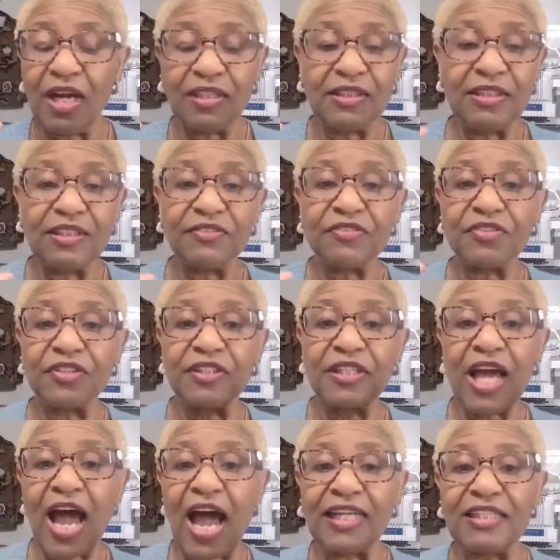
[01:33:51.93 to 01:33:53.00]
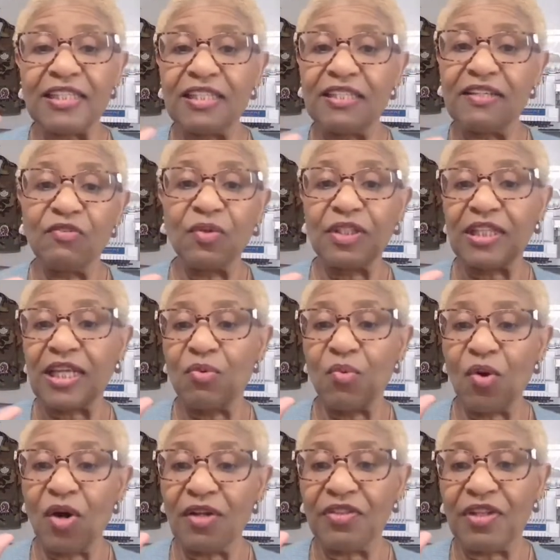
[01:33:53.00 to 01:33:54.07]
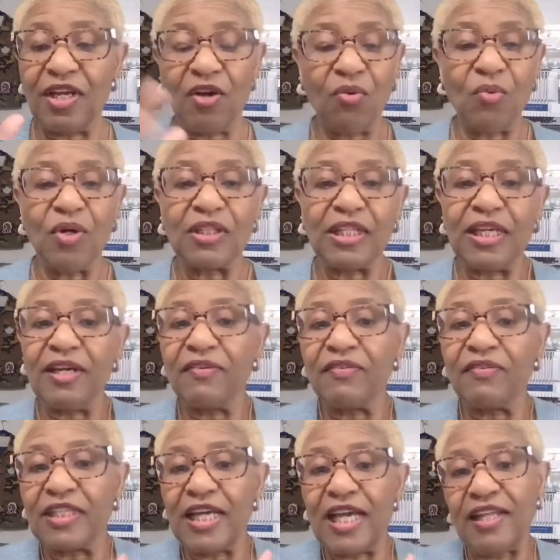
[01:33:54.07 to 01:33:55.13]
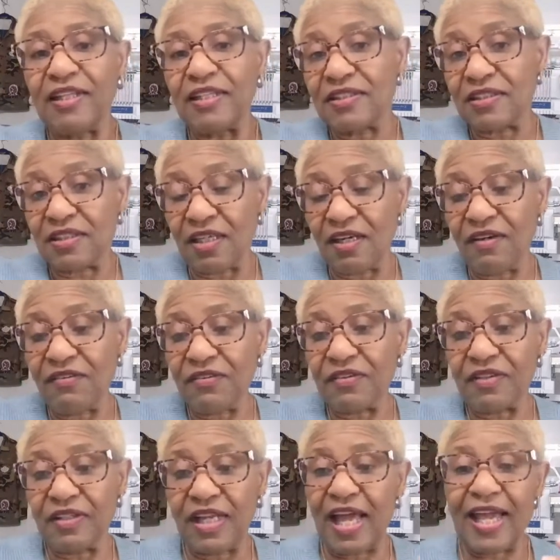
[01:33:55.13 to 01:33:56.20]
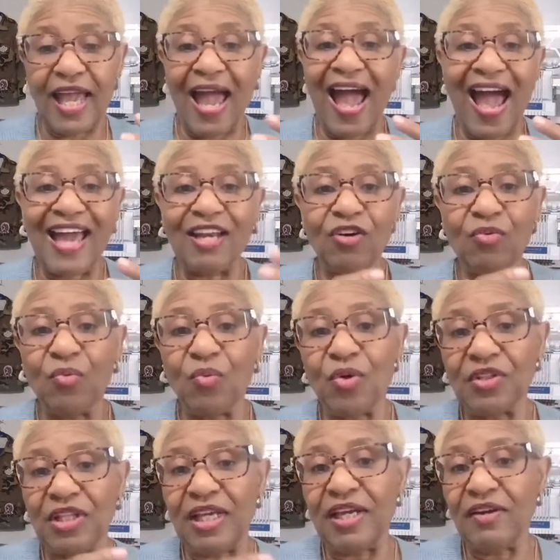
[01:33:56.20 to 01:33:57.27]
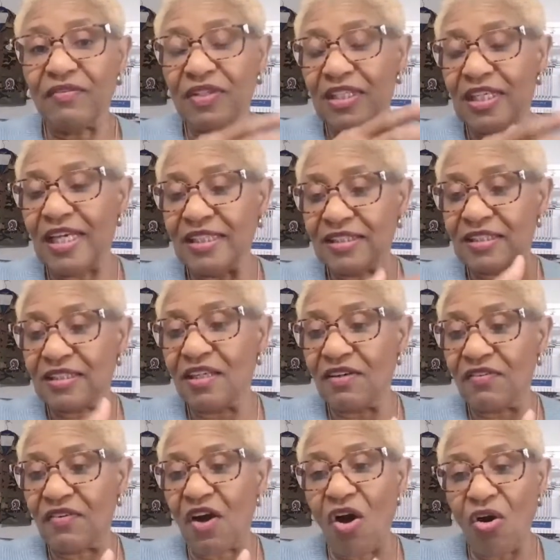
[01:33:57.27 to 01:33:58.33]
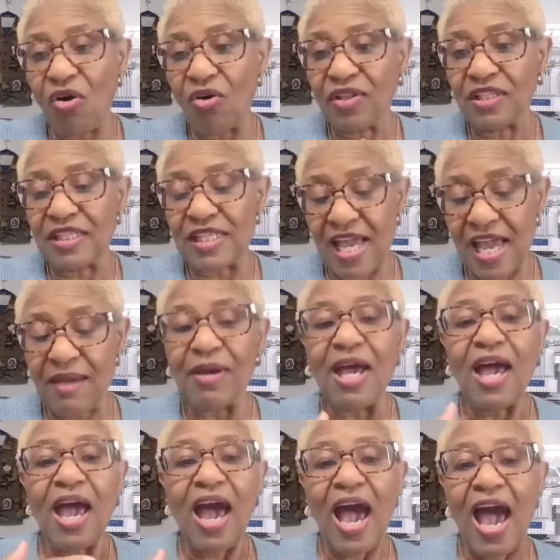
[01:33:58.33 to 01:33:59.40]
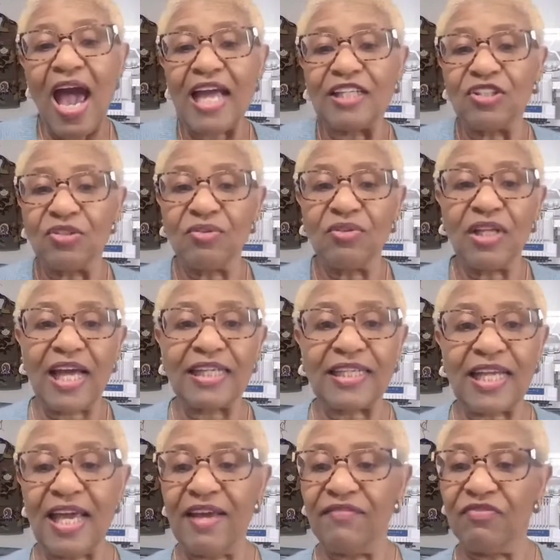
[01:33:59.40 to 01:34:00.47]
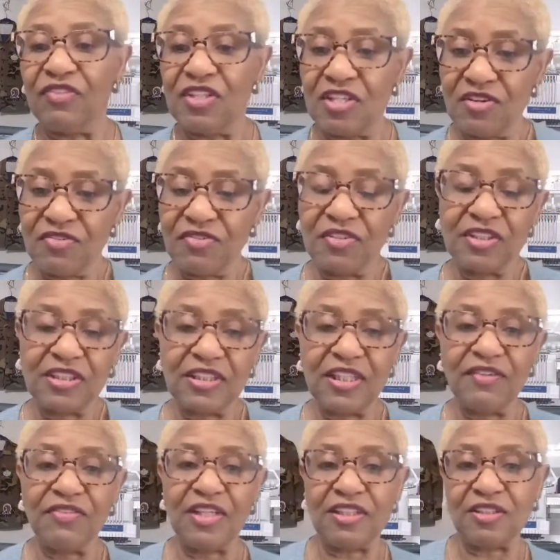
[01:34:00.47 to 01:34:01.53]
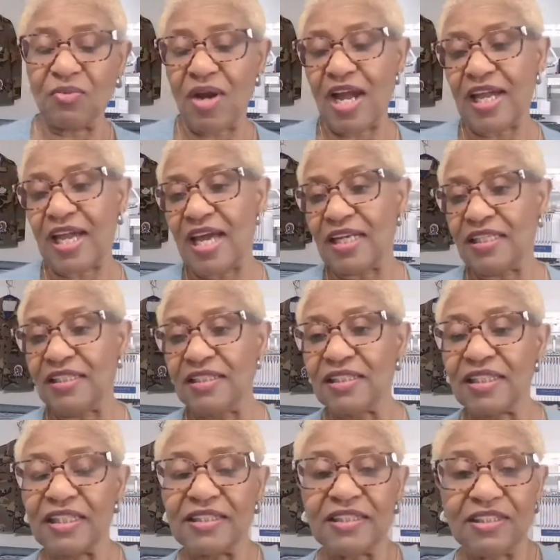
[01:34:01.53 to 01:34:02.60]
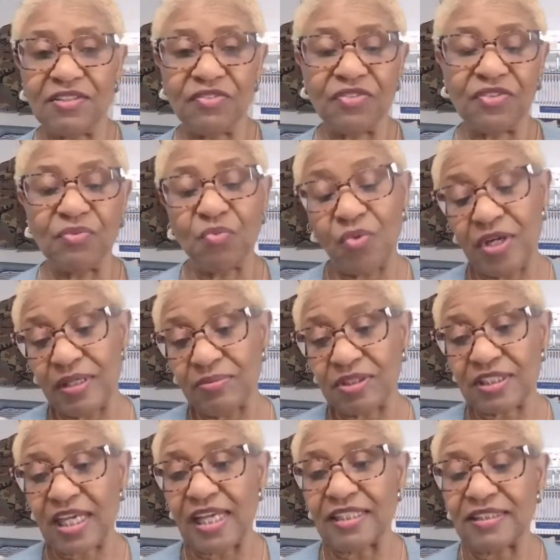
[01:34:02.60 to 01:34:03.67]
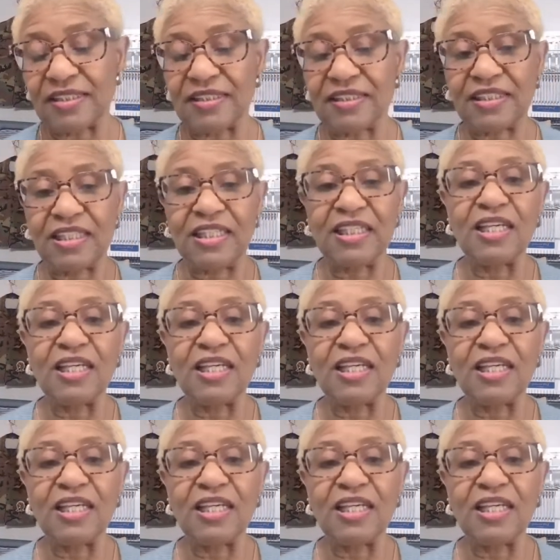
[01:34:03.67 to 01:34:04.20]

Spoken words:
different idea of what they want. They don't want the everyday stuff. Like I don't want the everyday stuff all the time. I do like to have different stuff. That's why I kind of look at different websites and see